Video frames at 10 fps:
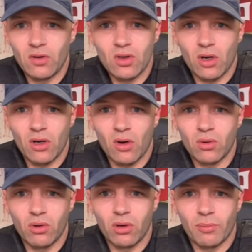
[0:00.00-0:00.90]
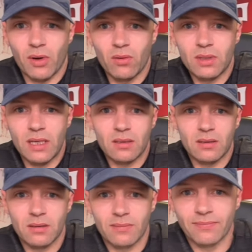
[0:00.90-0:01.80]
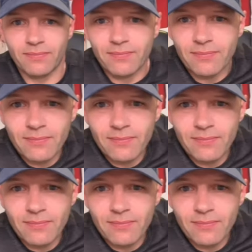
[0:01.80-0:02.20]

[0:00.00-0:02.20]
You've just got to go through the process.